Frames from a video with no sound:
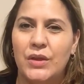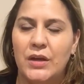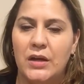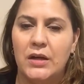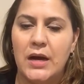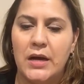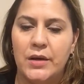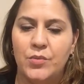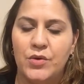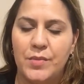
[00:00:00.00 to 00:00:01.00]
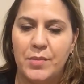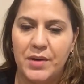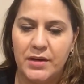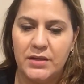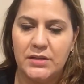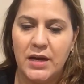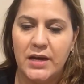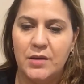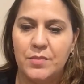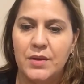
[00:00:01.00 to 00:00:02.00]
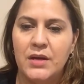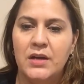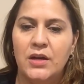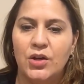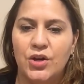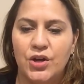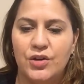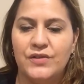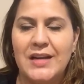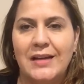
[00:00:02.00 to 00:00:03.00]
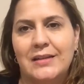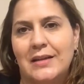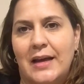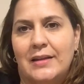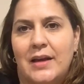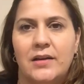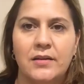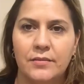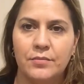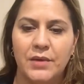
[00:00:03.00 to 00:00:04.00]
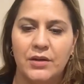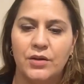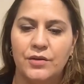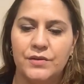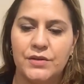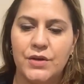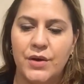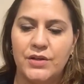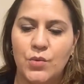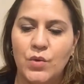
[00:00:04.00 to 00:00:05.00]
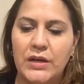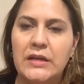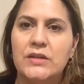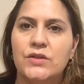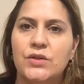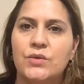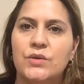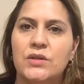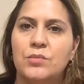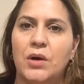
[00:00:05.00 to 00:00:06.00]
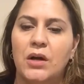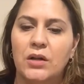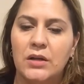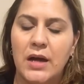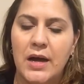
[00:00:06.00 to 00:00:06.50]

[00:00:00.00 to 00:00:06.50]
thin. With my body type, curves, I like my curves, so I don't want to get too small.